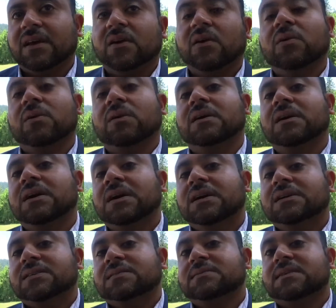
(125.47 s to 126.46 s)
Or
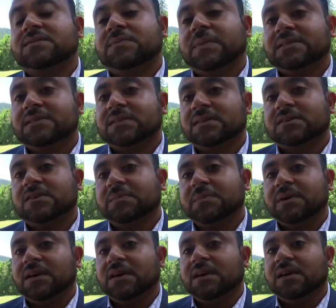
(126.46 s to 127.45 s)
sometimes mental could
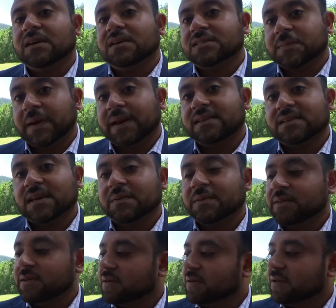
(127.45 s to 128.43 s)
be spending time
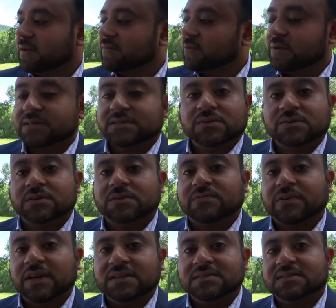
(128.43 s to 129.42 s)
with your loved ones or
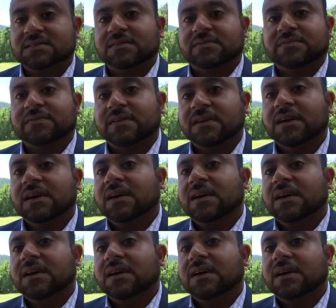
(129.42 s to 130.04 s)
friends if